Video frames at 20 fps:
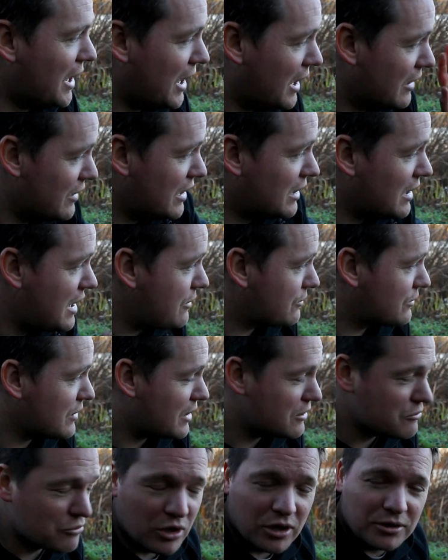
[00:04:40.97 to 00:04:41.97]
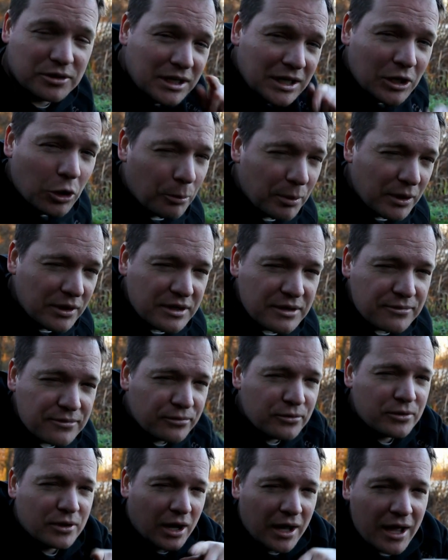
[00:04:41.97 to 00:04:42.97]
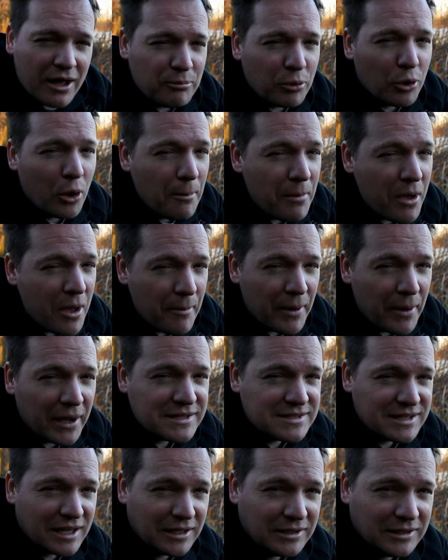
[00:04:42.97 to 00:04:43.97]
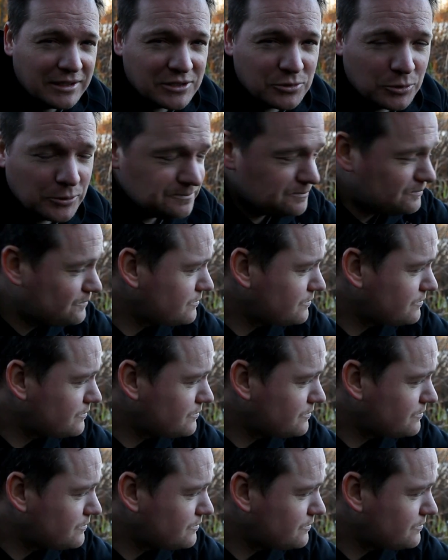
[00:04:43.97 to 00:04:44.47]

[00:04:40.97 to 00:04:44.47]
And then left hand rod, a little bit different. I have put a bit of bait out in this one.